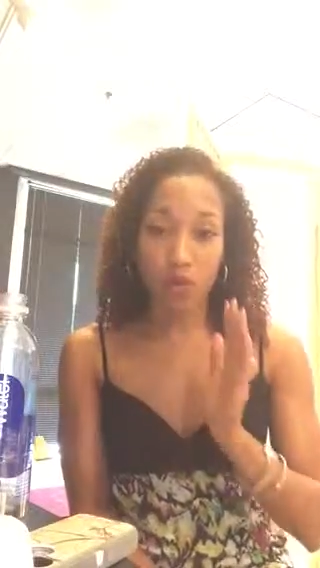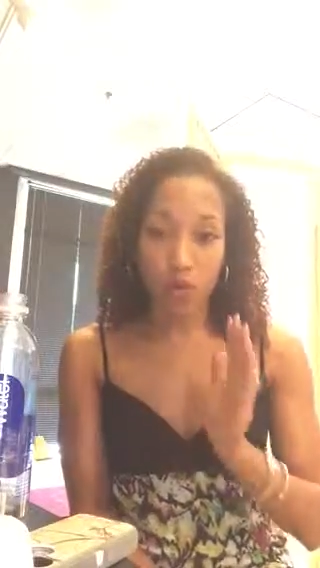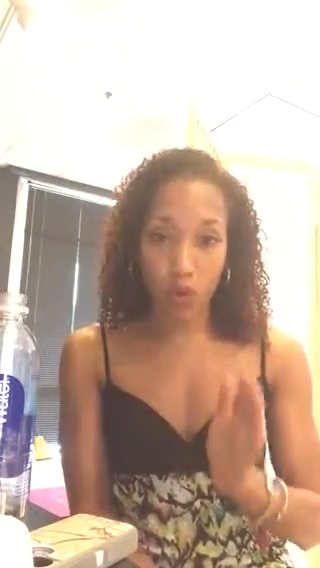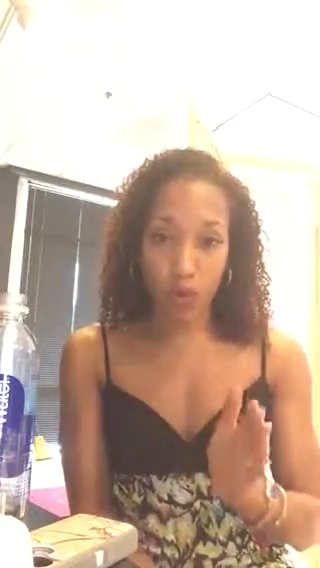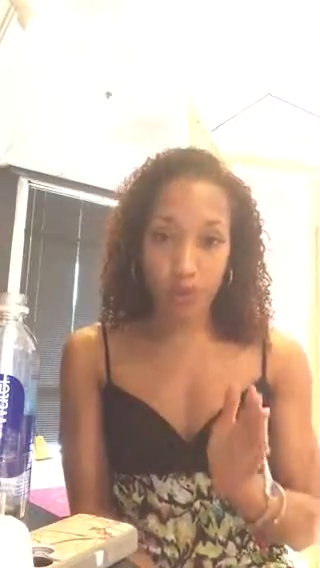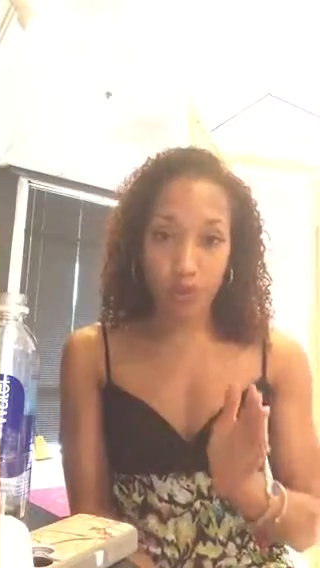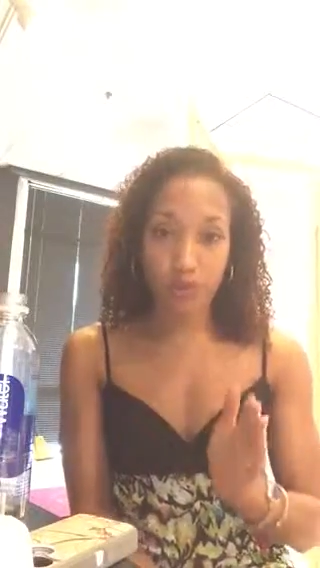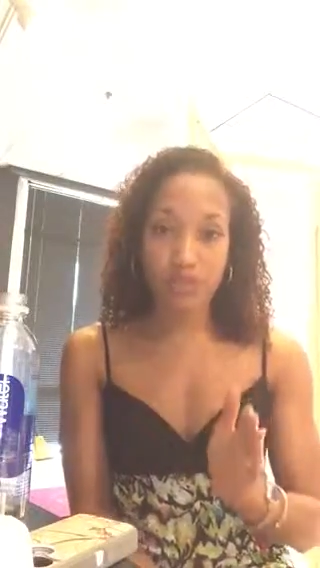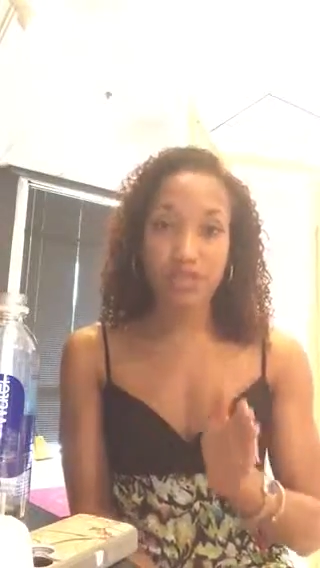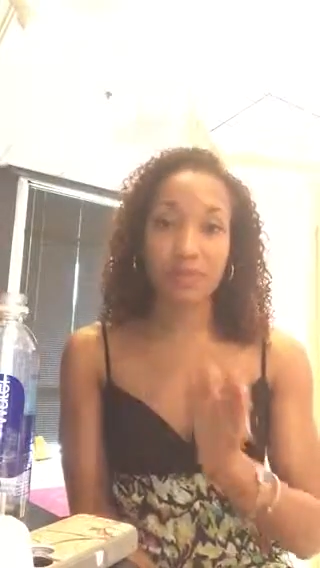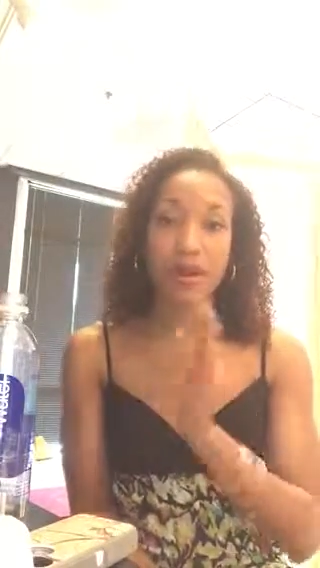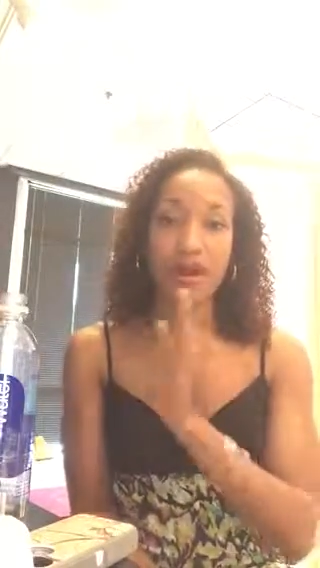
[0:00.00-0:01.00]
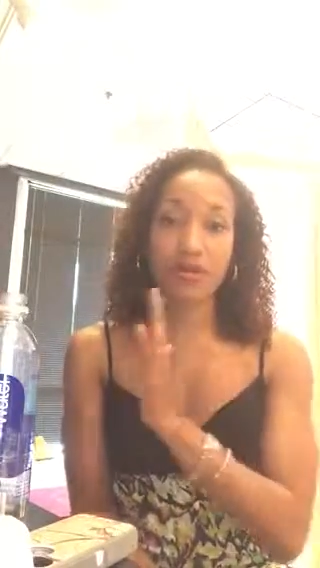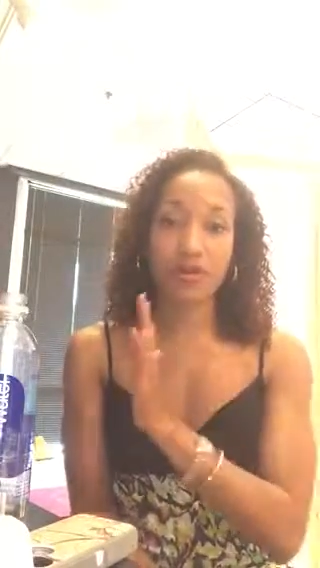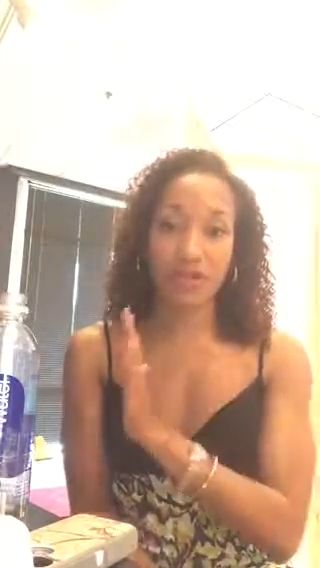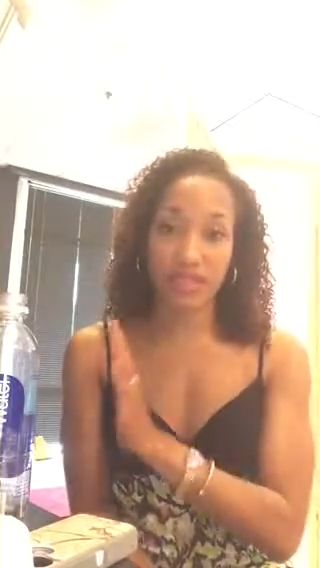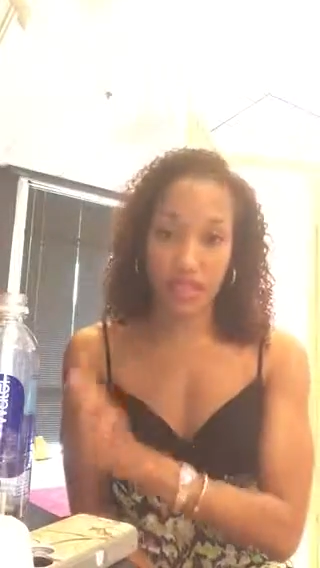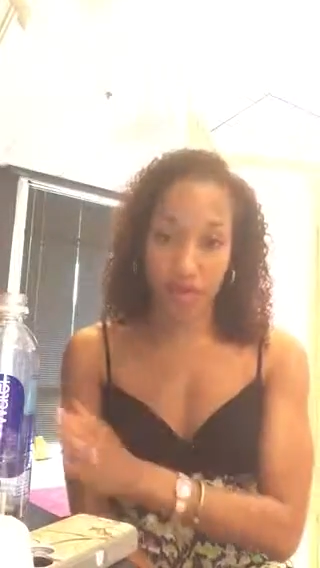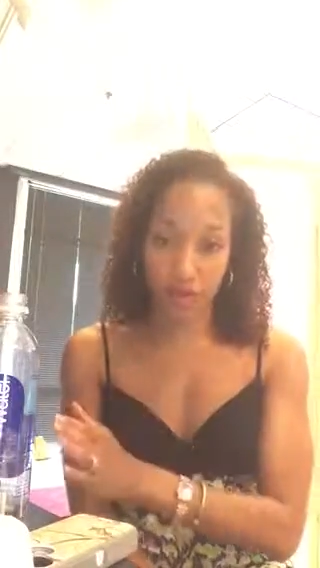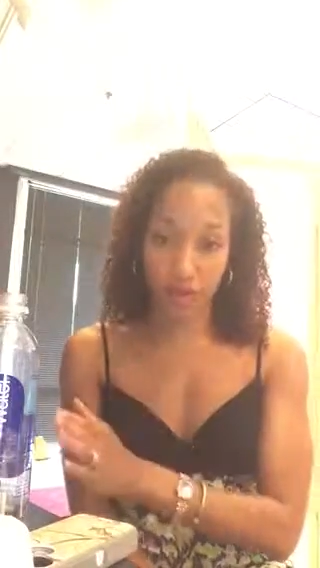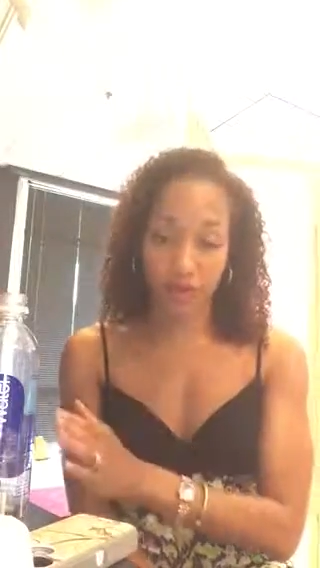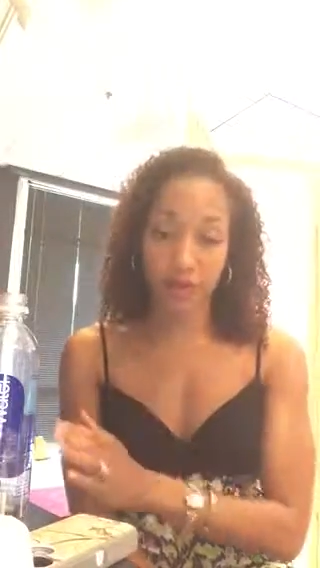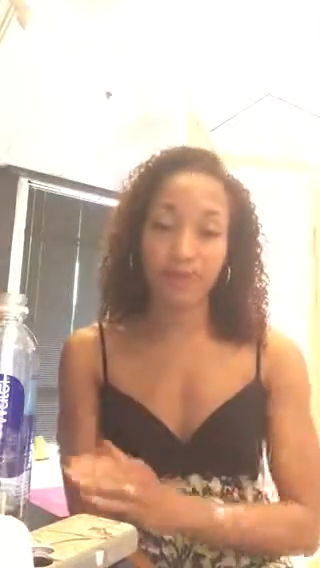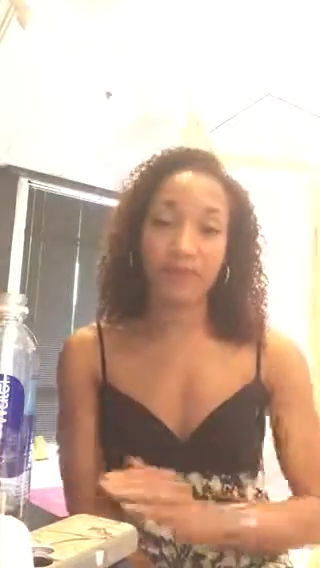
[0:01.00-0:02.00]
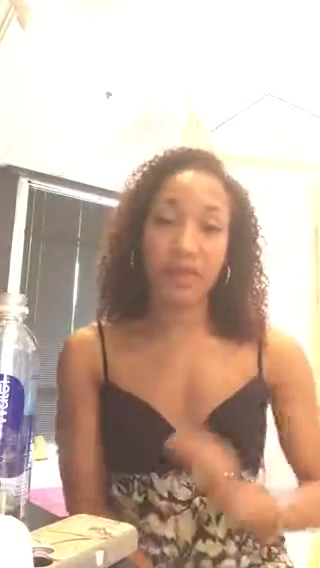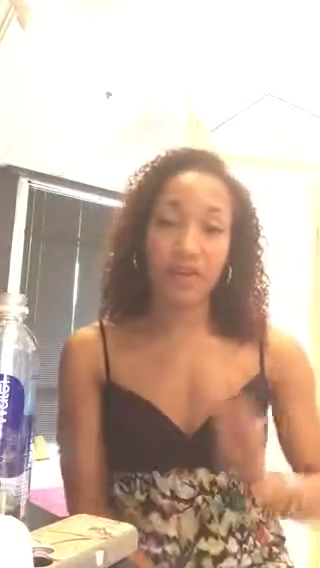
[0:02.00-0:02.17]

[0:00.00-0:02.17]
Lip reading: one protein powder and the other one.